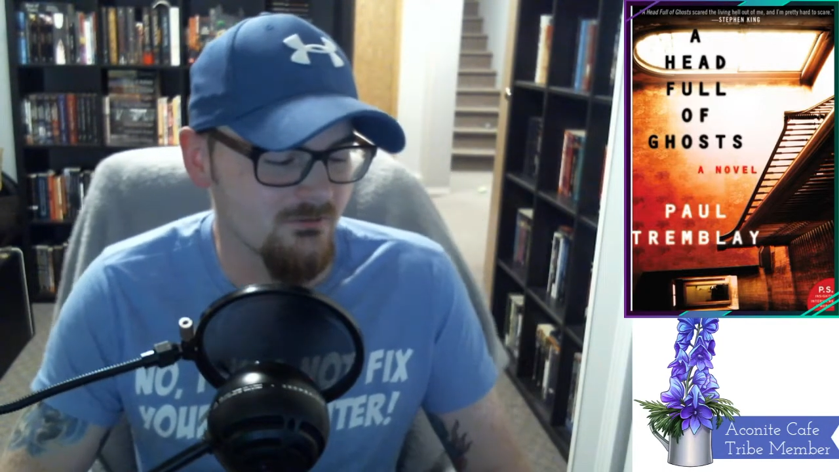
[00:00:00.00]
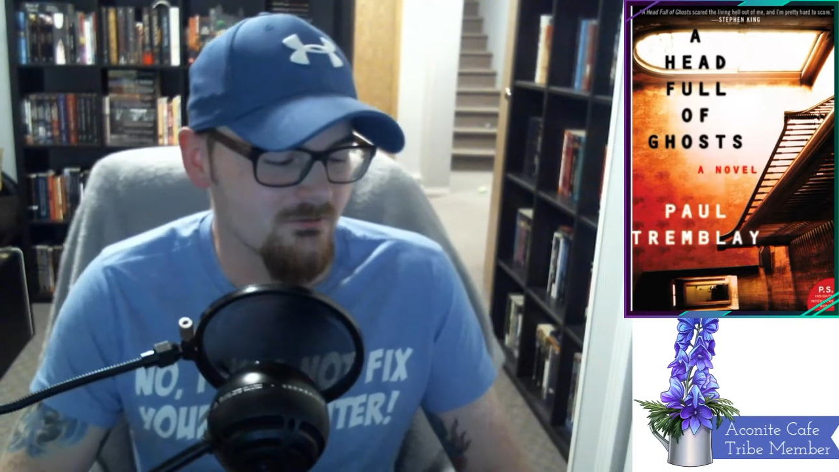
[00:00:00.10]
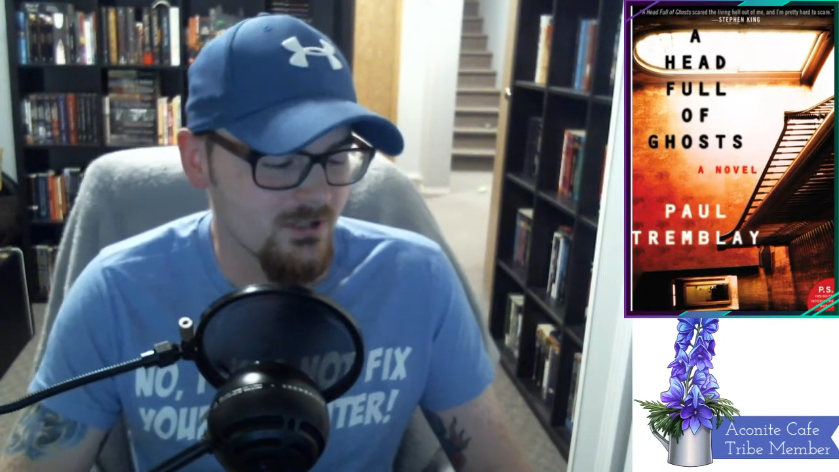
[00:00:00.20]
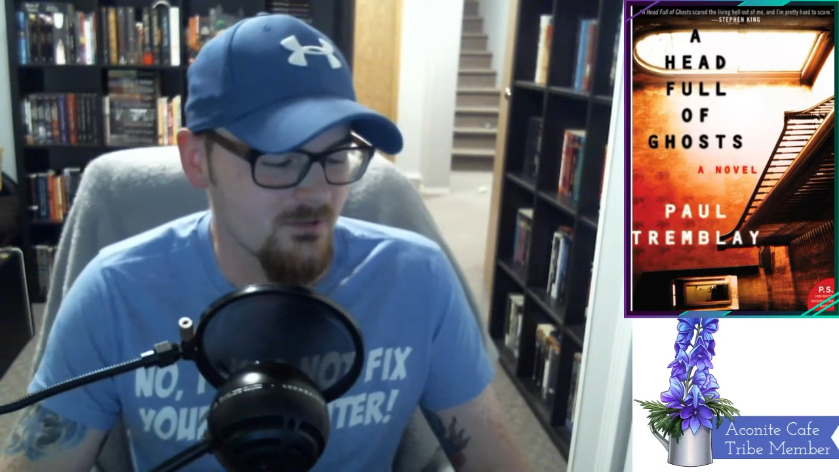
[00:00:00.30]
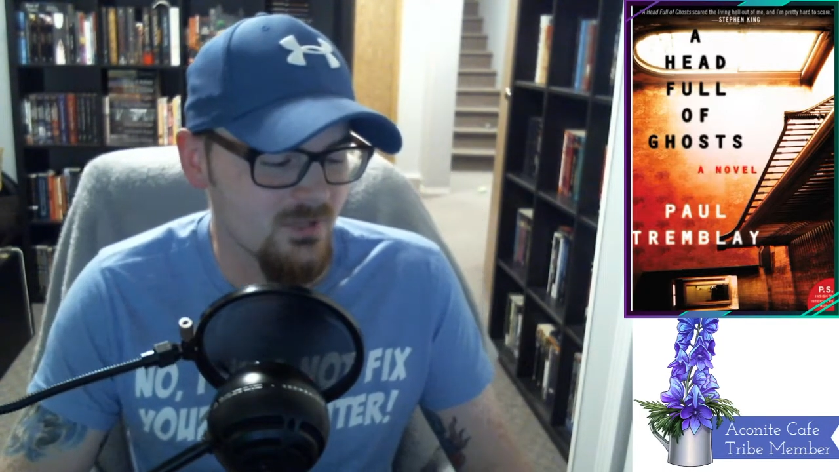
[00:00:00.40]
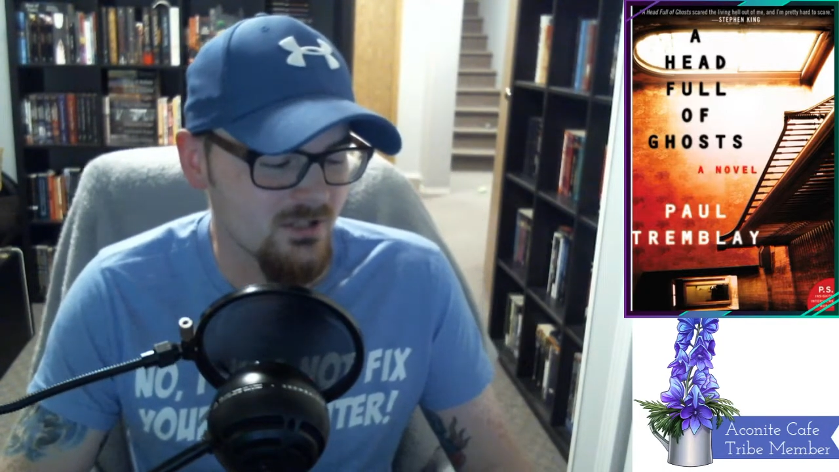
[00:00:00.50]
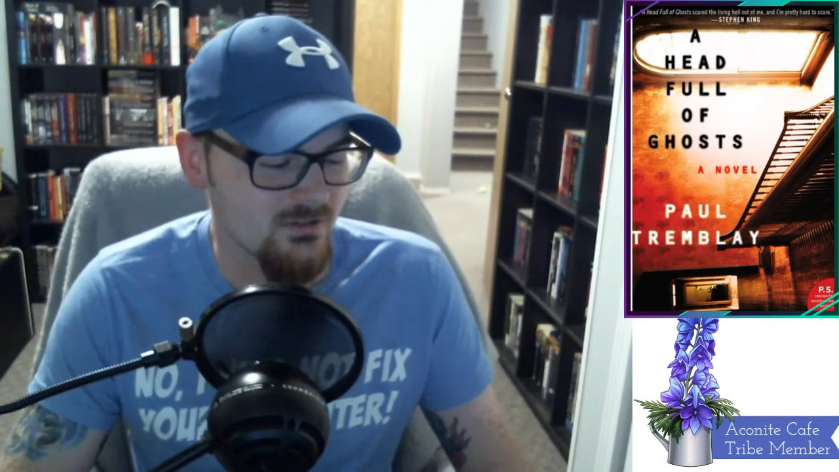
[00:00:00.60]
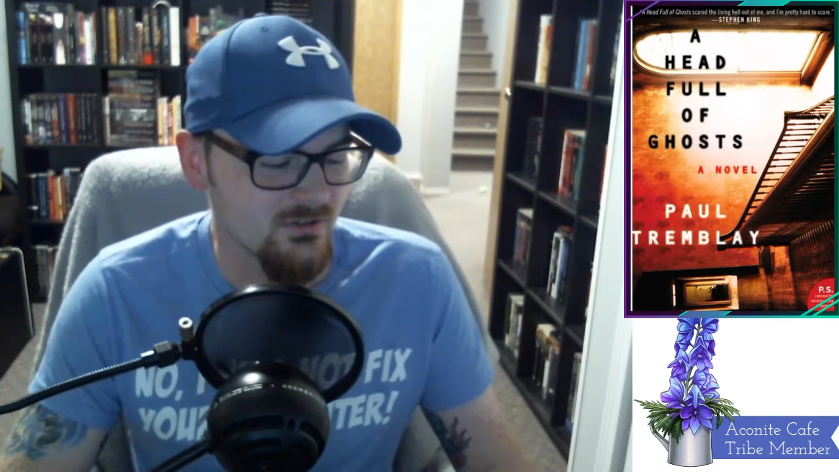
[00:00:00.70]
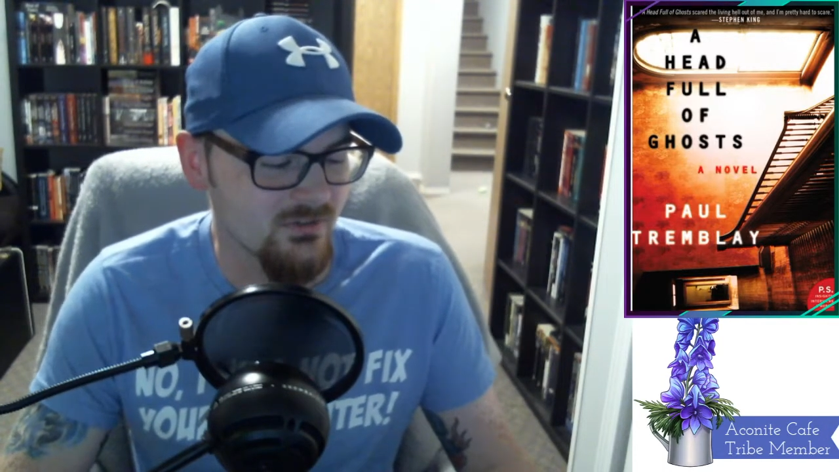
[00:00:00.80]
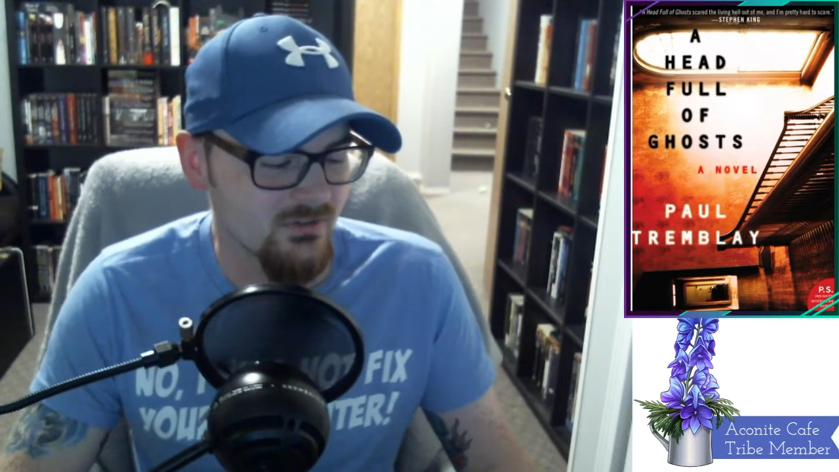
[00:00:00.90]

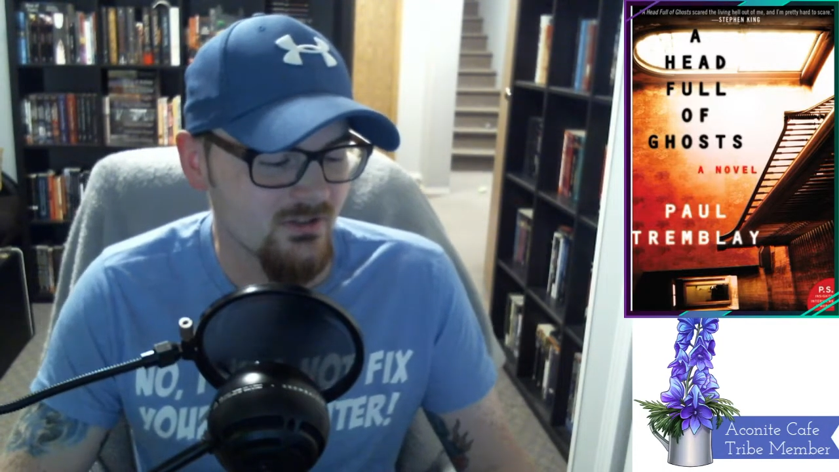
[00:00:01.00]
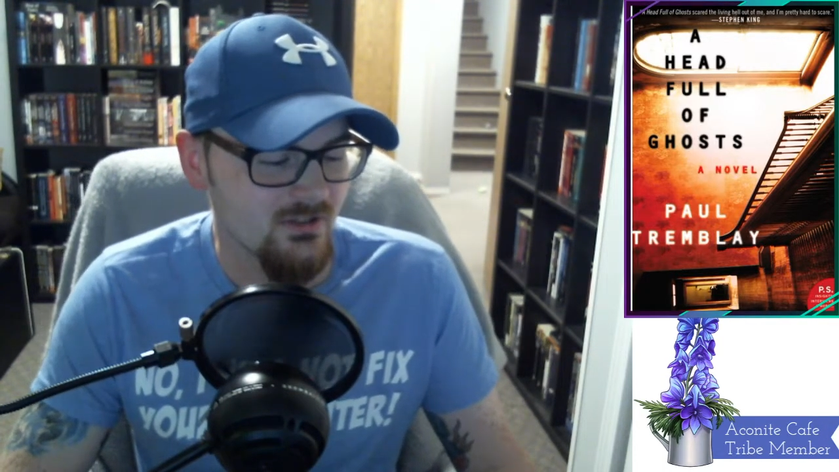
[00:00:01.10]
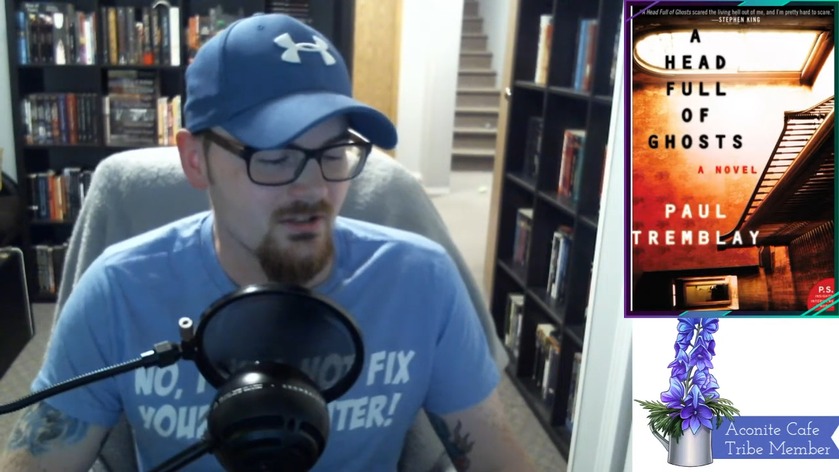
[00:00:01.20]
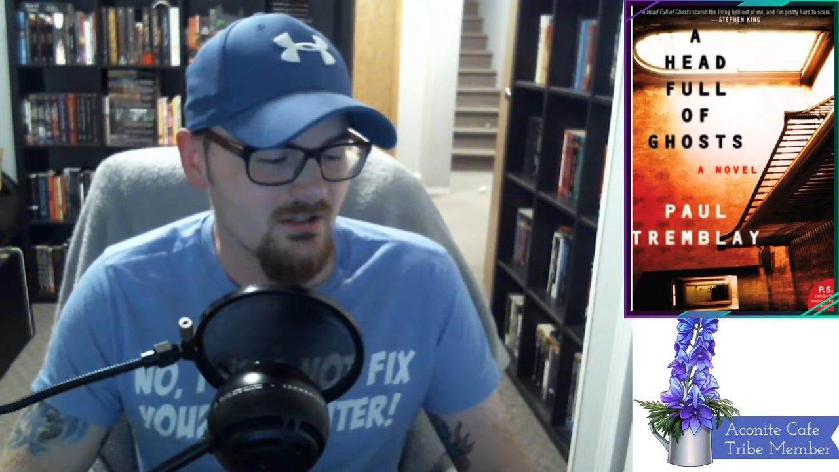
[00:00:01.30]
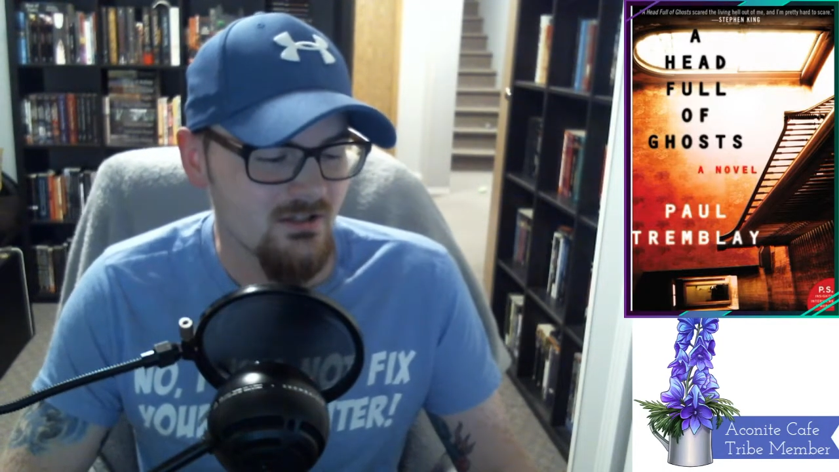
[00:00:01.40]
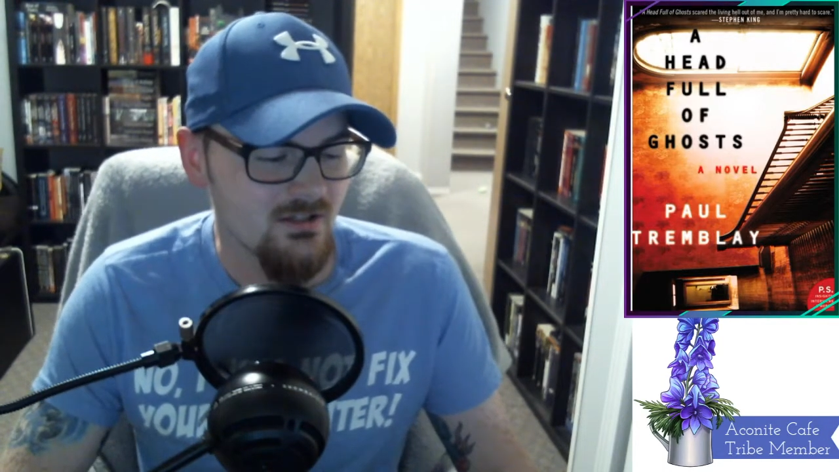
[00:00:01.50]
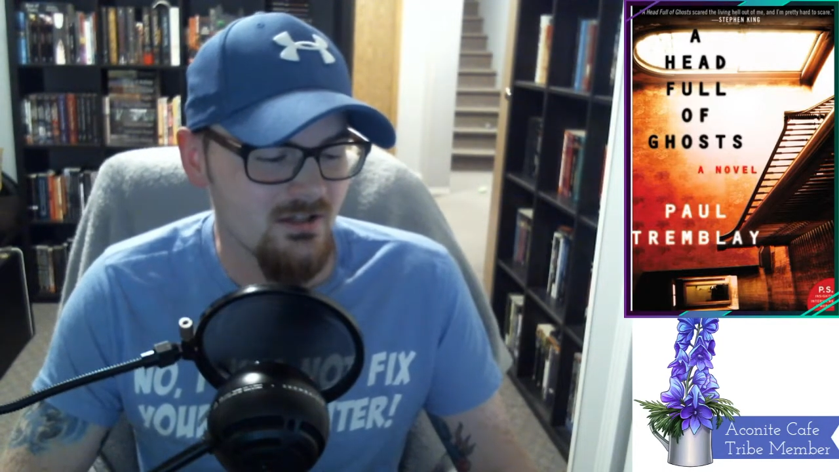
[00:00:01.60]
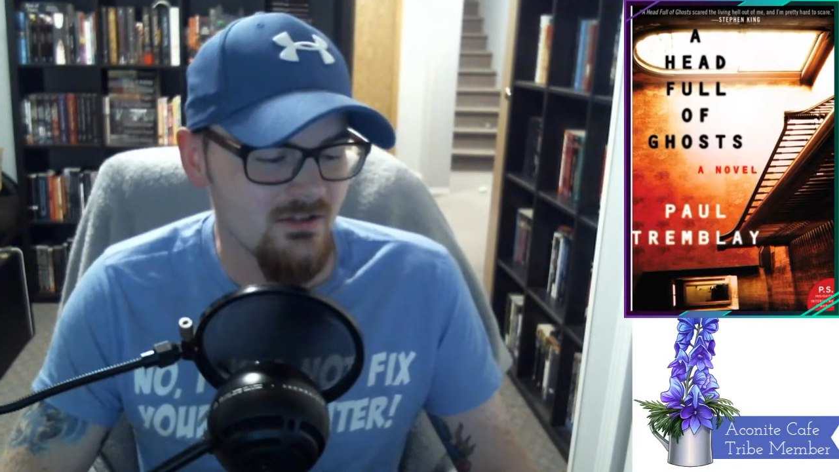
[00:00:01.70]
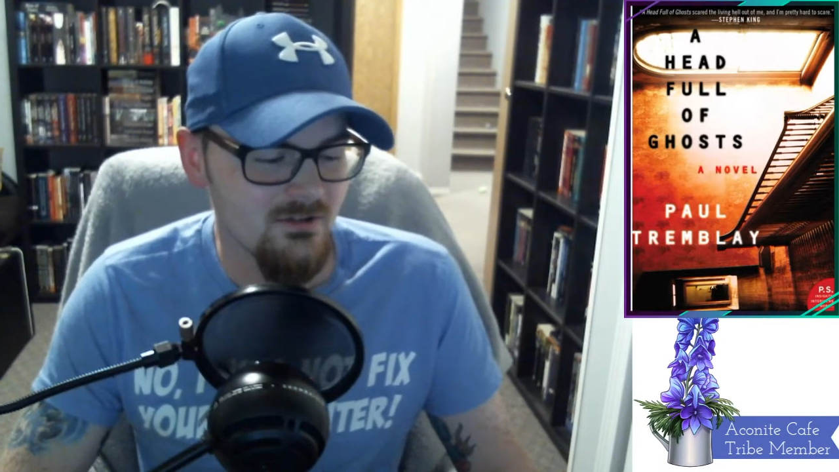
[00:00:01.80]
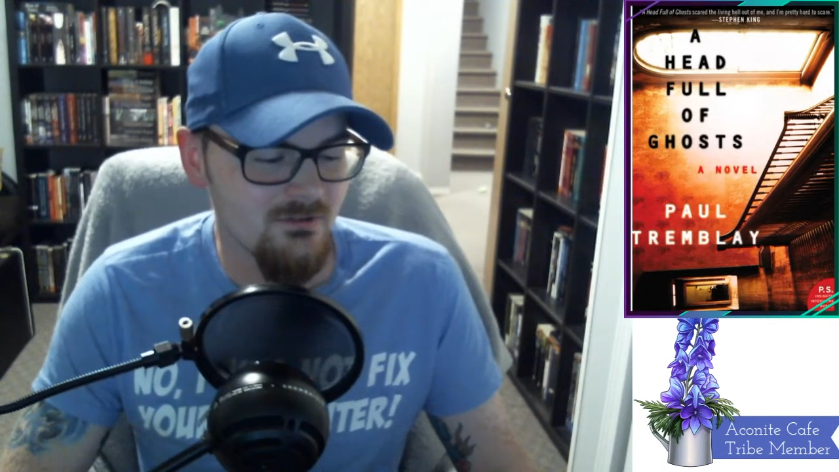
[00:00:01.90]
recommends
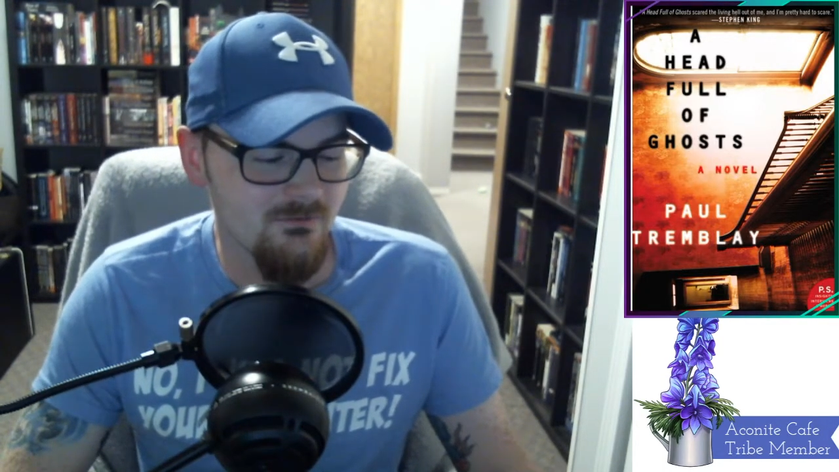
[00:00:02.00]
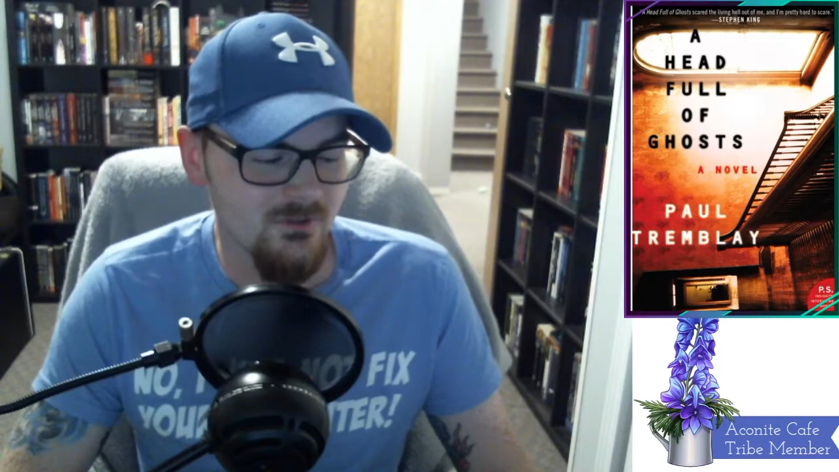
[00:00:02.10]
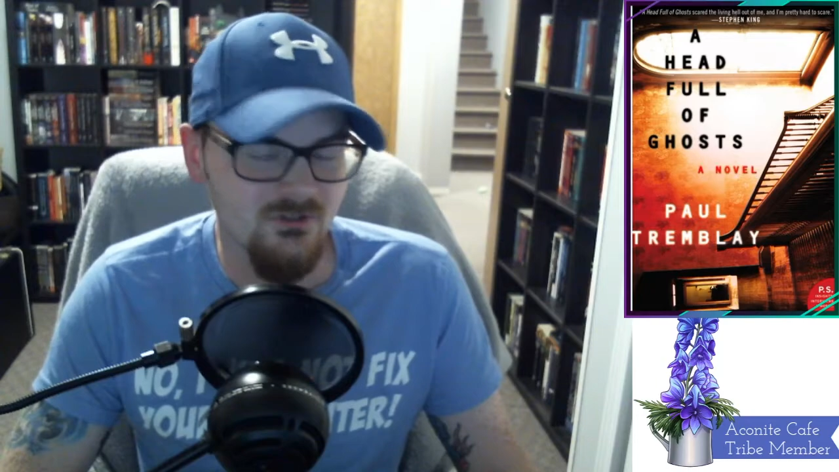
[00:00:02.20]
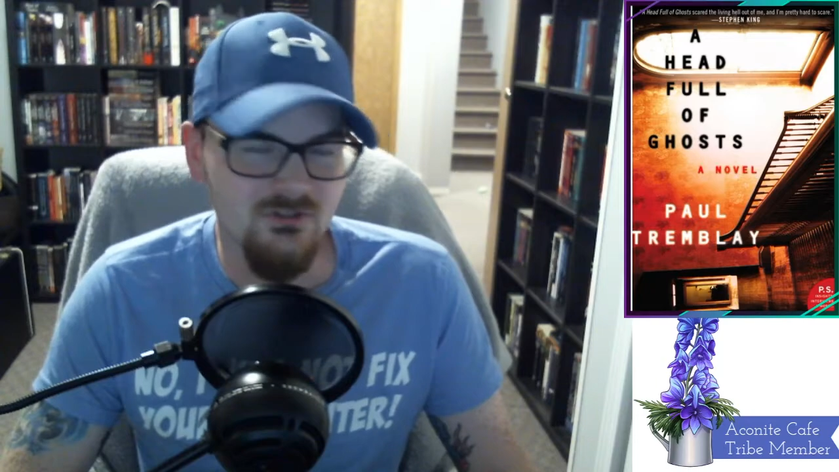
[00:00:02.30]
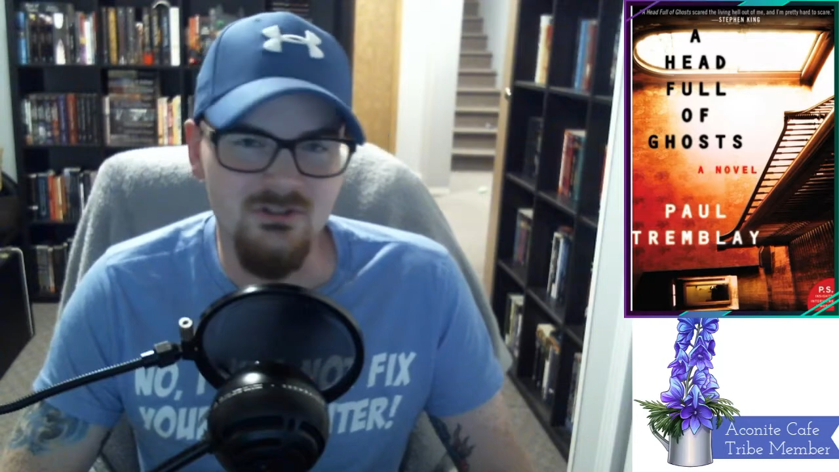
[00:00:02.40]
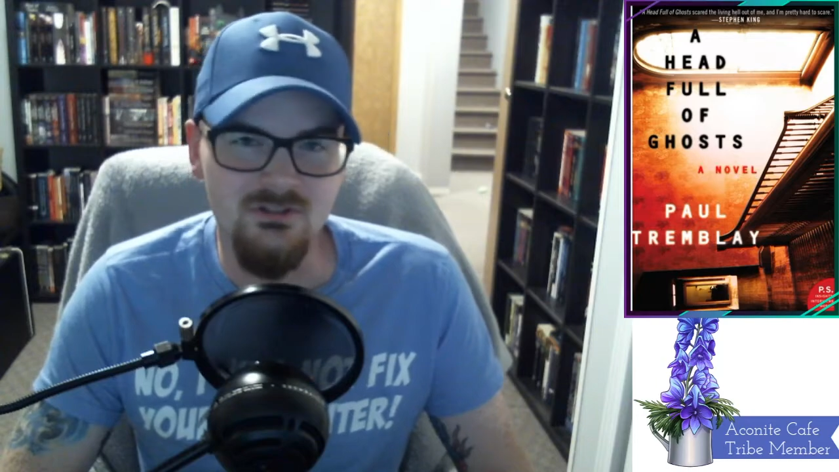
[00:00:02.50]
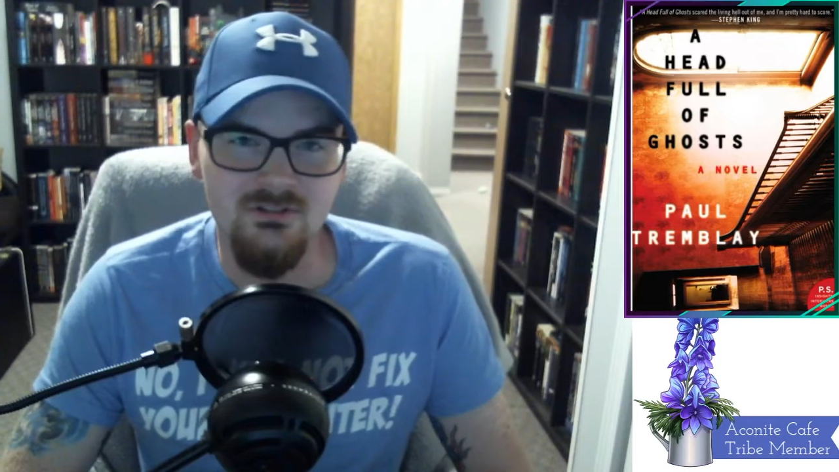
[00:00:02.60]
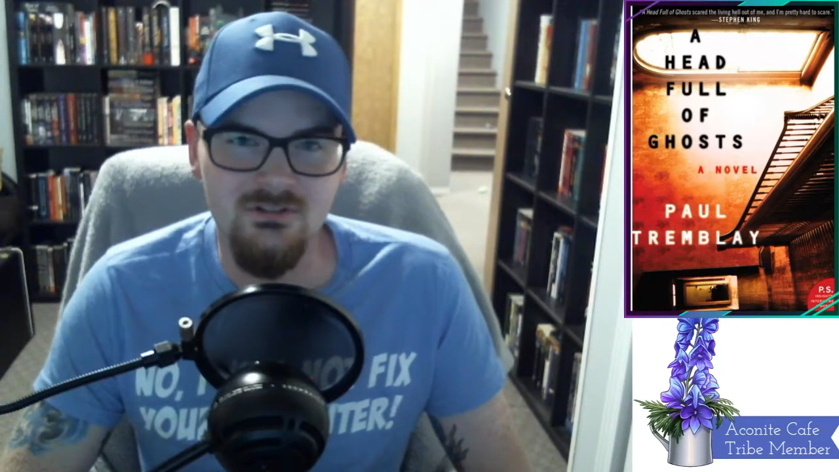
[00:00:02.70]
and then you finish it